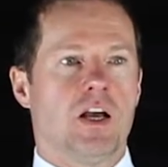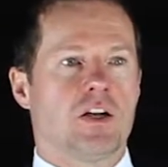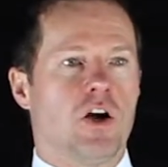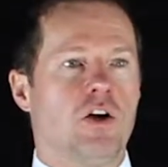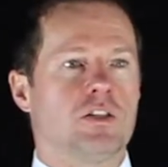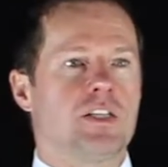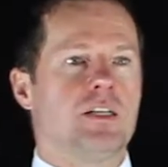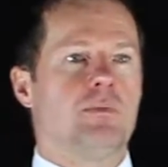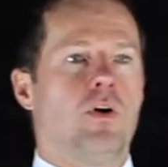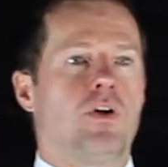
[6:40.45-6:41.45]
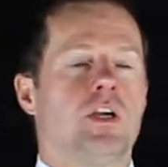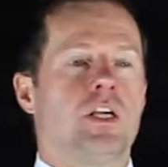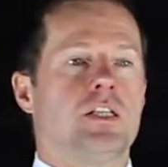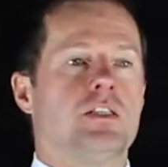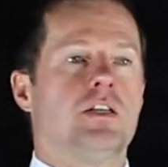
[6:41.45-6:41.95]
Gala Tent
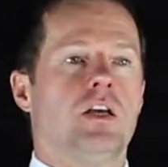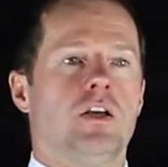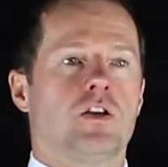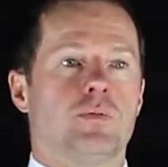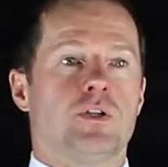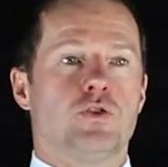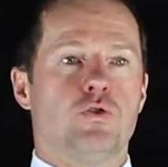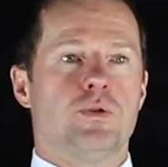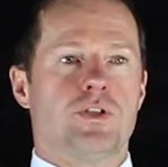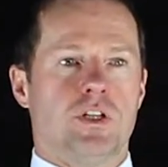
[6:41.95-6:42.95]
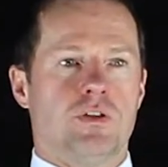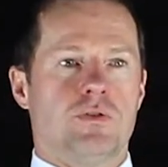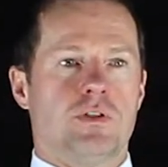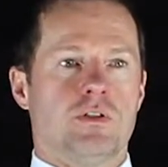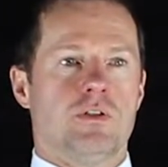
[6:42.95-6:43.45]
marquees come in two
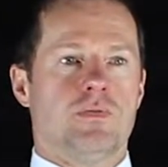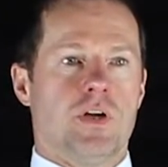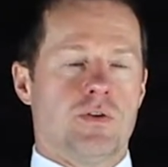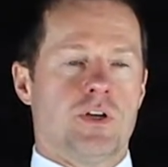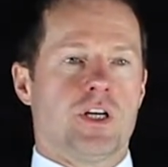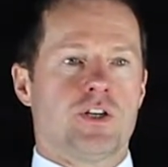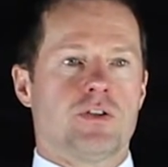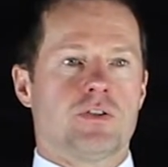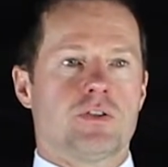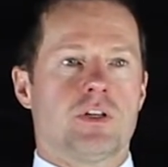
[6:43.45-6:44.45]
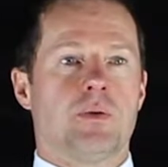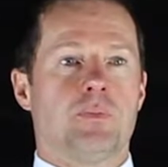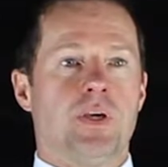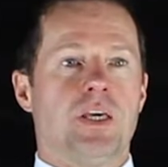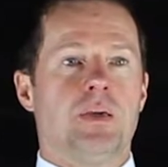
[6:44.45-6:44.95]
material variations:
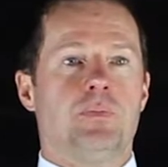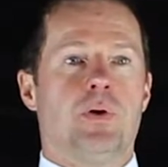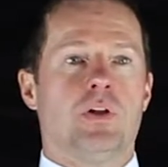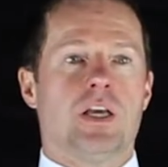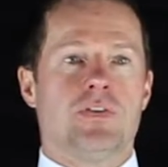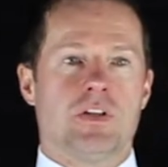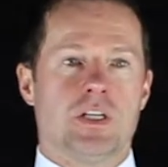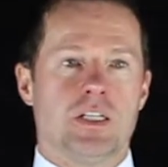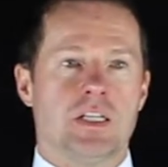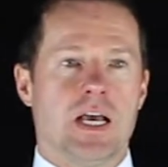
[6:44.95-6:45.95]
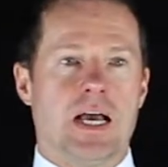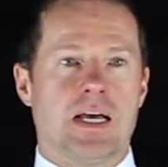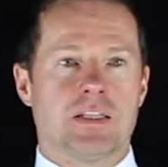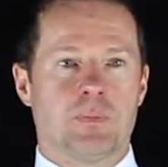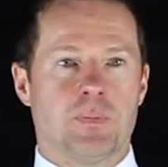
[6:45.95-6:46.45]
PE polyethylene
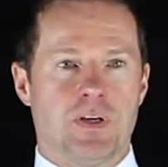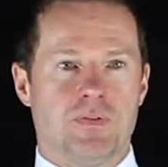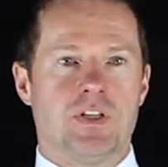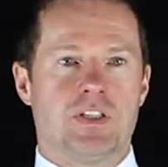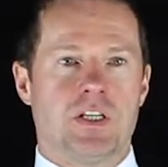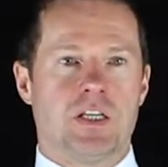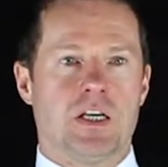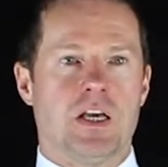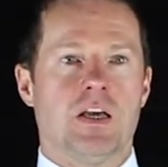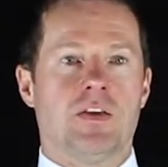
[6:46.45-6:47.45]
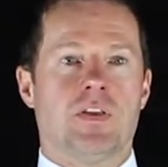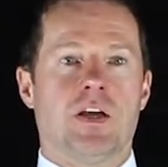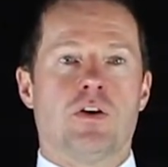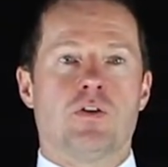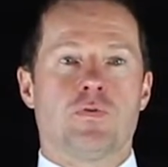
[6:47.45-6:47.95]
and PVC. There
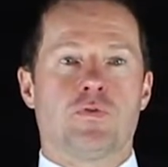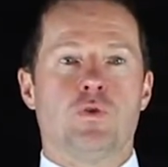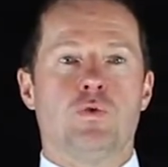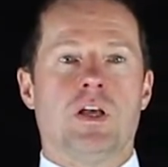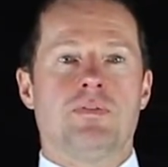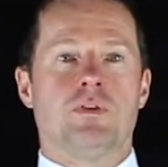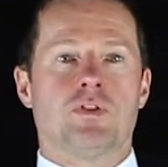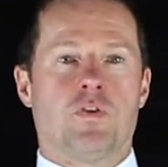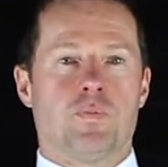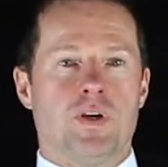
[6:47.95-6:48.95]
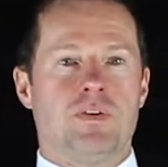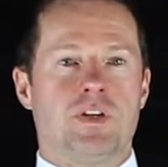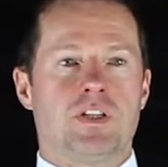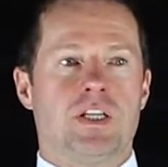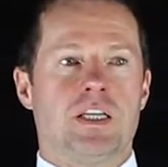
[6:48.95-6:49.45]
are a few levels of
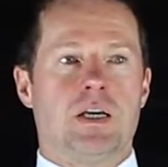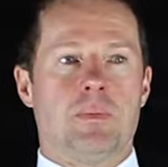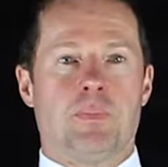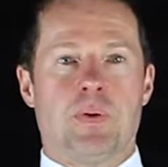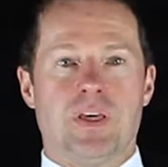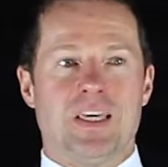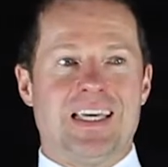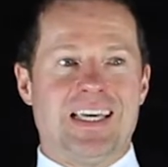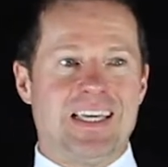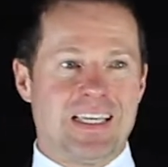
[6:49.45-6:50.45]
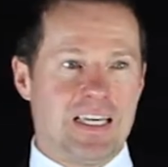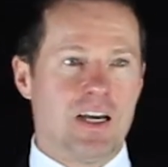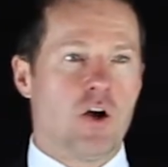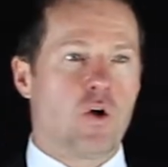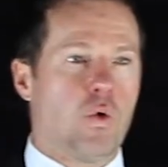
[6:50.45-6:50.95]
PVC and PE
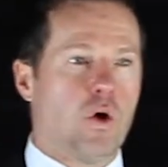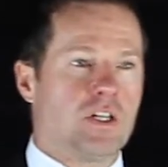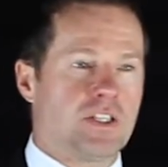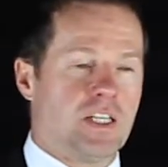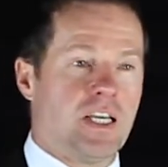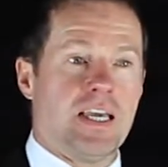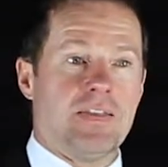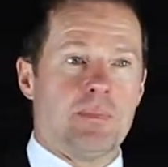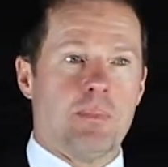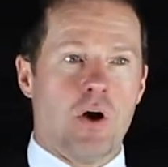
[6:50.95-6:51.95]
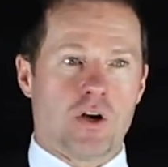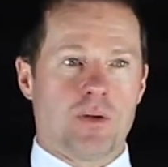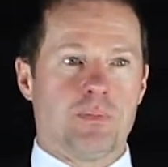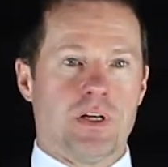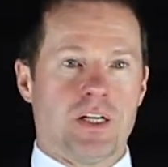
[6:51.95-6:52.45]
quality in the
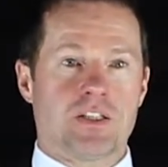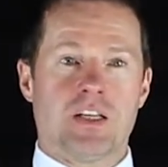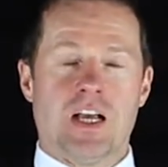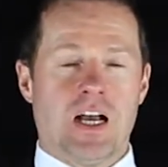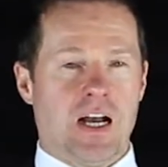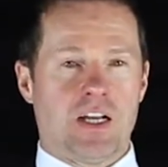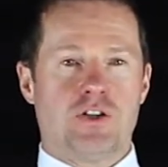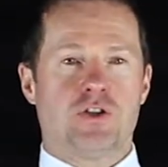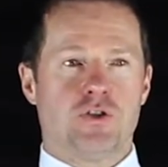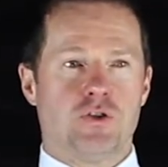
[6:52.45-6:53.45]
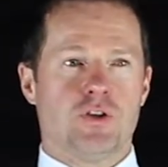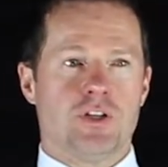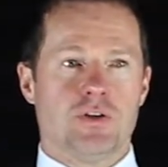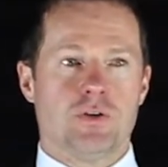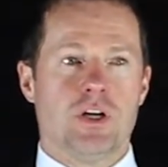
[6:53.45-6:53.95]
marketplace. I can assure
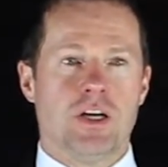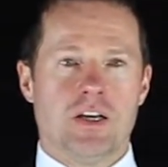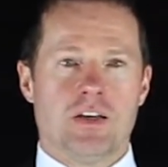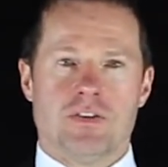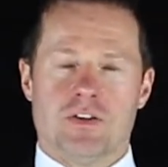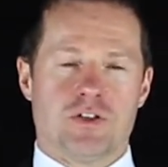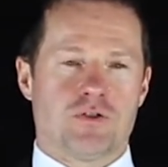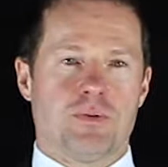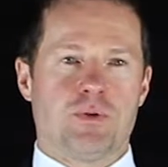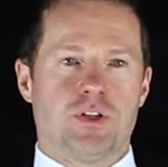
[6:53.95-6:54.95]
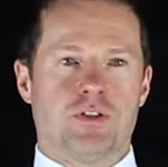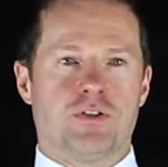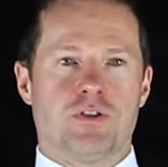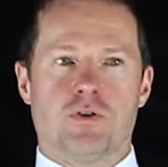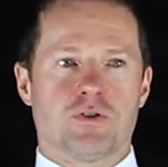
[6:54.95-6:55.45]
you the descriptions
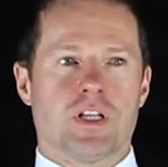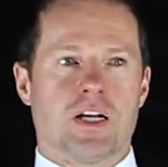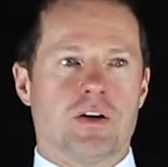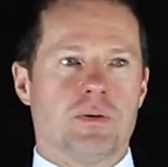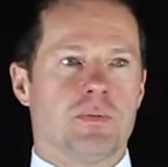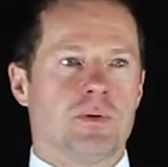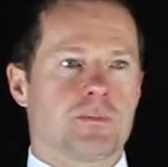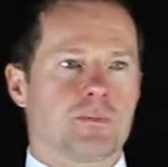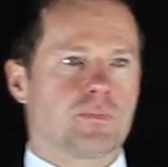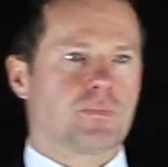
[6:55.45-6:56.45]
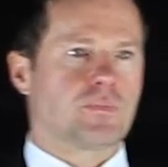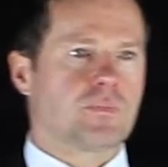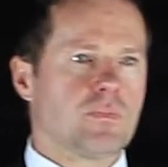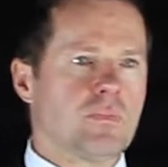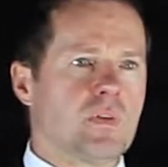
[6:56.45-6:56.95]
don't stack up.
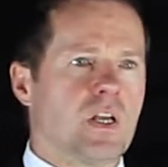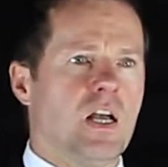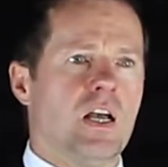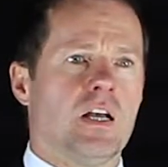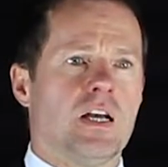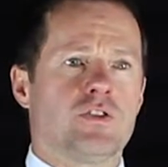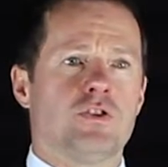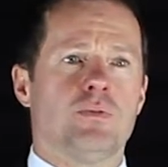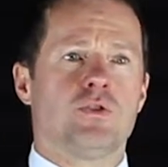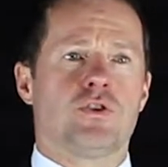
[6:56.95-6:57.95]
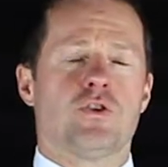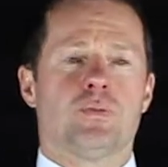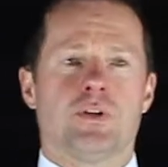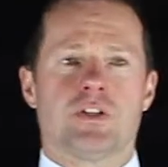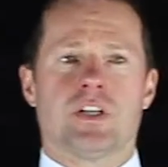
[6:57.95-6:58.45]
And some
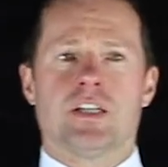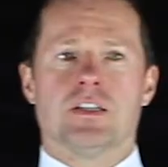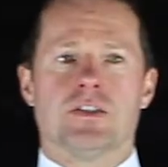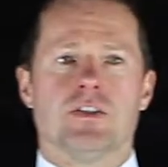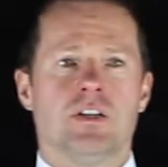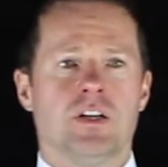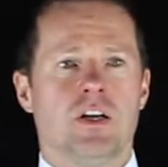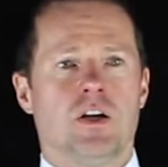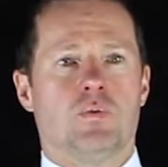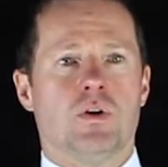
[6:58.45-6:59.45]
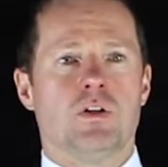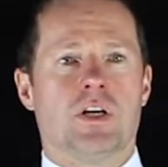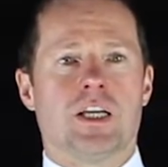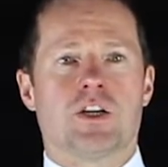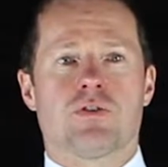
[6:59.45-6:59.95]
unscrupulous sellers will
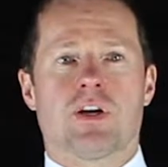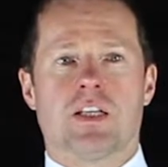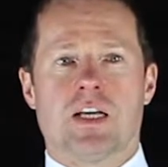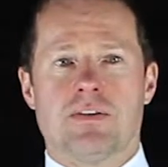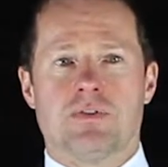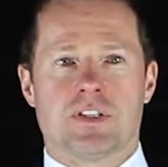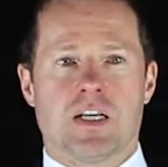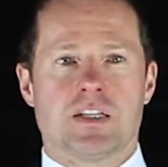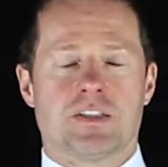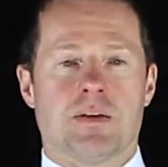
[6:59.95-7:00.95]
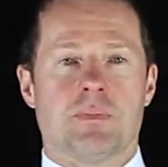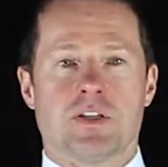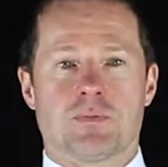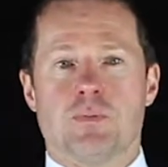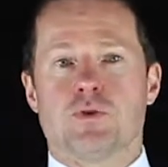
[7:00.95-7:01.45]
incorrectly advertise them
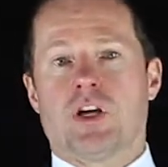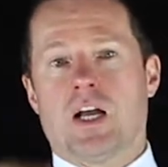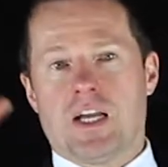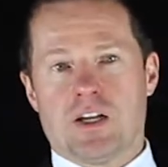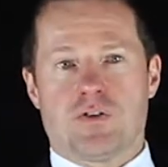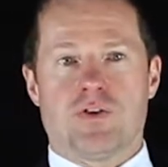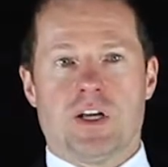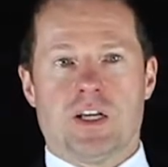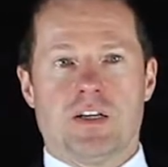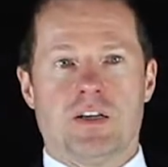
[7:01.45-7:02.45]
as much higher grade.